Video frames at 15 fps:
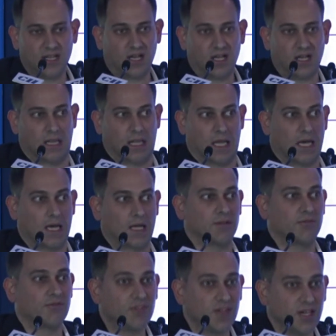a lot
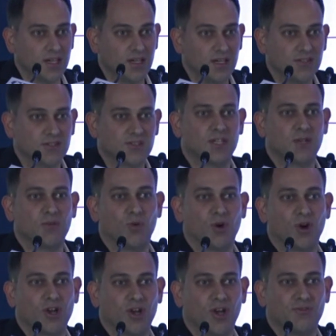of things can
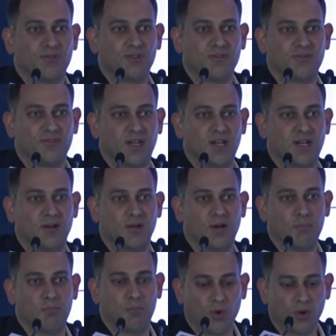work off of a
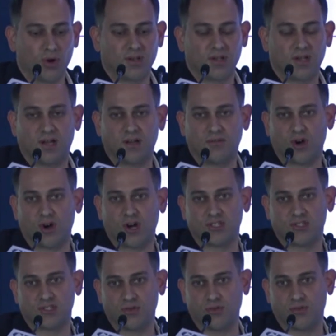port of
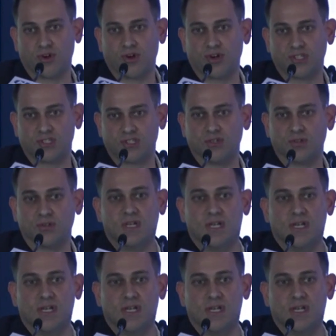RS-232.